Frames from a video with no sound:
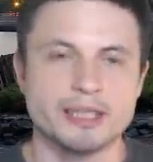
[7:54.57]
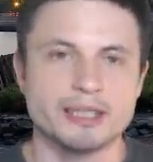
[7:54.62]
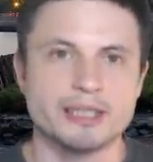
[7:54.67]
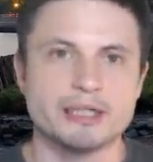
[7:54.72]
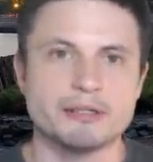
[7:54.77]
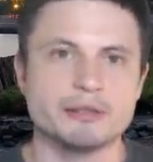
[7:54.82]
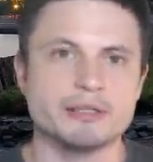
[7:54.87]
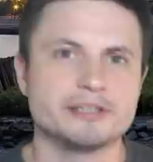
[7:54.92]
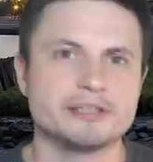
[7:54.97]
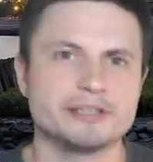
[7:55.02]

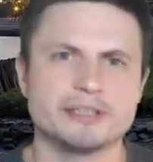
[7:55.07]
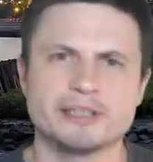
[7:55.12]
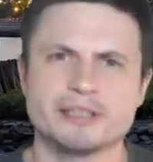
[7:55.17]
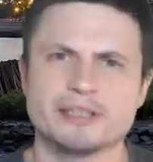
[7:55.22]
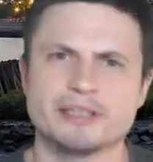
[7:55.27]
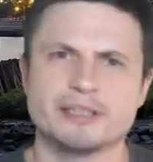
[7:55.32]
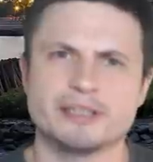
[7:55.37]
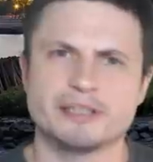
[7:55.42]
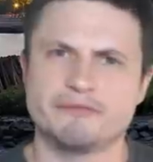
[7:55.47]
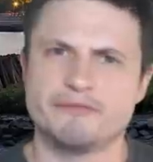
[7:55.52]
Now it's a,
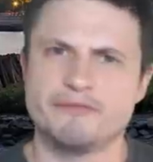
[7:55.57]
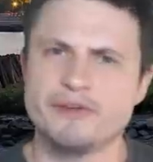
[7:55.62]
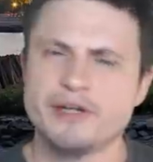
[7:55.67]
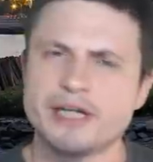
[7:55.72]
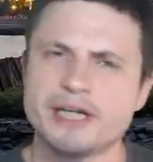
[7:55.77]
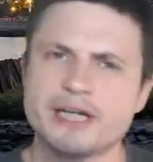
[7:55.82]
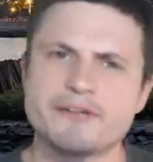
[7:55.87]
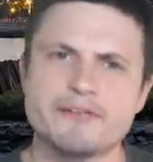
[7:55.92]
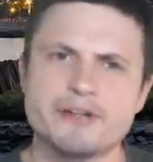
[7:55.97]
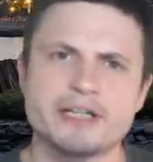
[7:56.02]
a
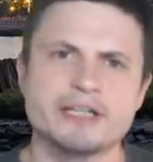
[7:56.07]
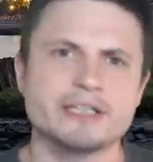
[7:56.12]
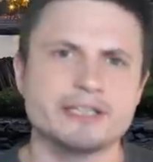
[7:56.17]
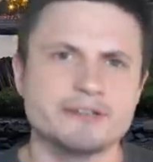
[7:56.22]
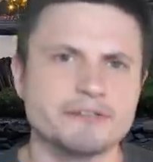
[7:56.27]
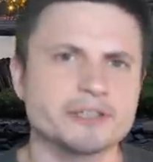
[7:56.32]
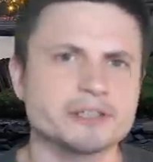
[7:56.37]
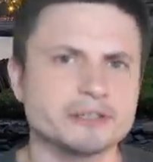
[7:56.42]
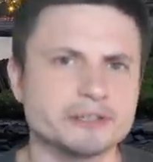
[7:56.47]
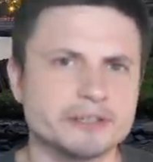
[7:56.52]
very very
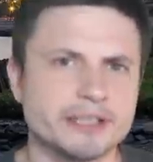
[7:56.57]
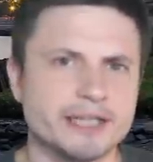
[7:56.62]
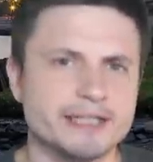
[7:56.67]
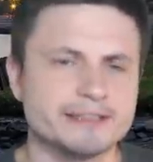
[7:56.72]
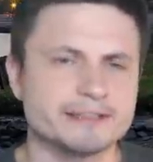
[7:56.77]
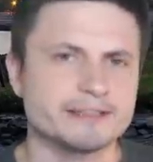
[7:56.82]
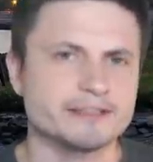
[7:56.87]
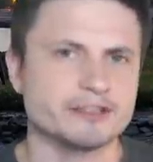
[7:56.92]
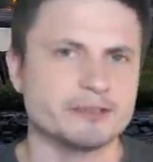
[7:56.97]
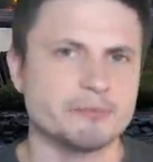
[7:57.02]
difficult
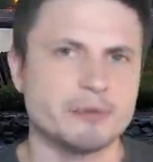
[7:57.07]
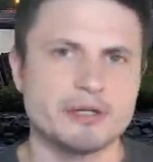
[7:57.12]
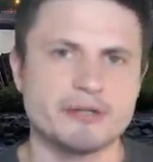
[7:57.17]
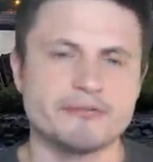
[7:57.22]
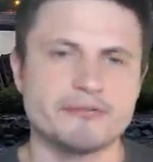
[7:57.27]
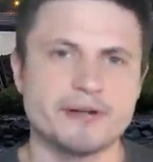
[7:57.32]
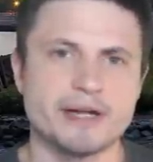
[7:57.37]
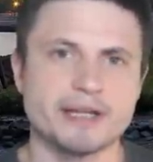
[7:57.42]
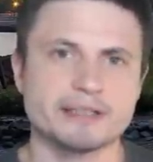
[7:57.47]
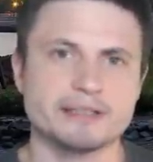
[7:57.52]
task, as a matter
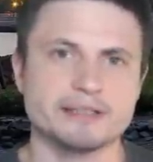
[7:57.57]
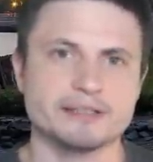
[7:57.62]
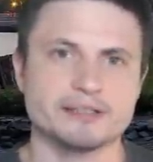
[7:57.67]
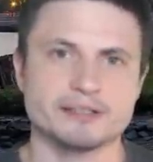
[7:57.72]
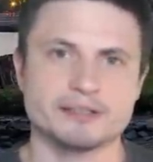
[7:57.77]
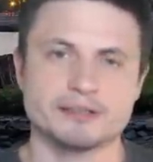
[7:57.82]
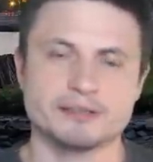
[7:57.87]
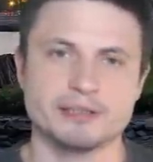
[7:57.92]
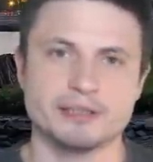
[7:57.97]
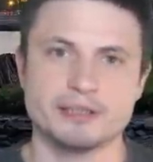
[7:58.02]
of fact
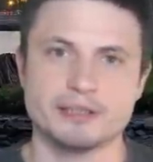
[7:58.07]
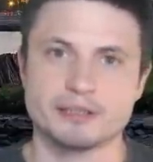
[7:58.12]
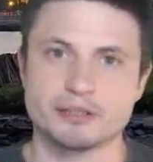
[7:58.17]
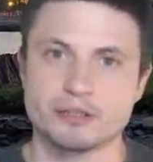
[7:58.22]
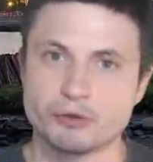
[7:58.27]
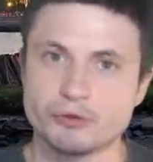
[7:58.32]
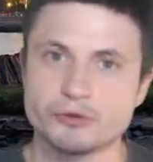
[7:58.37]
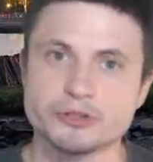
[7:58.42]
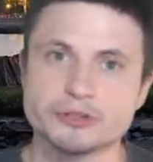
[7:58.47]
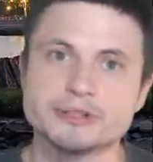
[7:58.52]
it's uh,
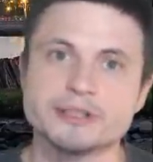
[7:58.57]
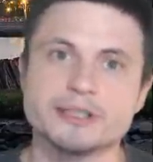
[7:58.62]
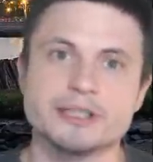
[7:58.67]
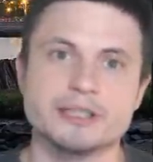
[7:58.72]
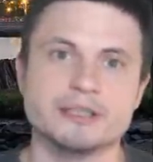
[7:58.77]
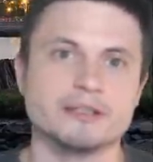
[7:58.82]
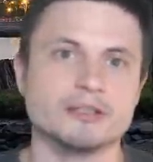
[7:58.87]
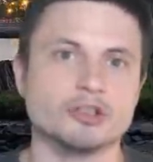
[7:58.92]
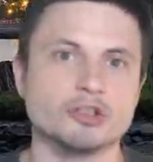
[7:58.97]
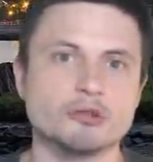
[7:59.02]

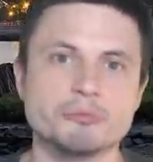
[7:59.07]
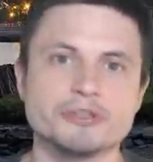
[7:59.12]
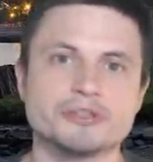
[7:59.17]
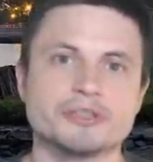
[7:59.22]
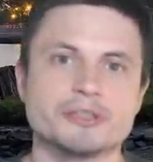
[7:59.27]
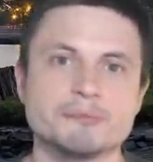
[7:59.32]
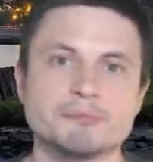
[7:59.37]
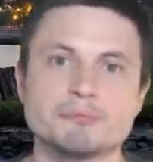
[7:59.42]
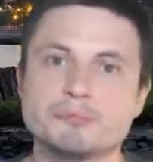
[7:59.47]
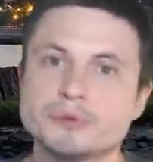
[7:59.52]
currently
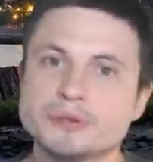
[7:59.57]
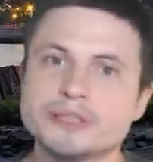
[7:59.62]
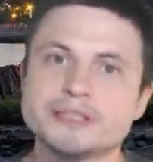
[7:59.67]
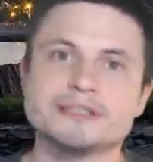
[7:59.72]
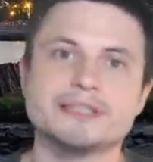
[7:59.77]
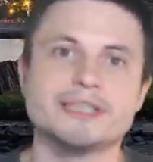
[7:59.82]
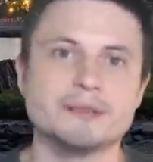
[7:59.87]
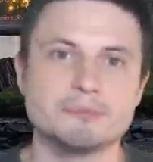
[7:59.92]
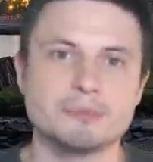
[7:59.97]
almost completely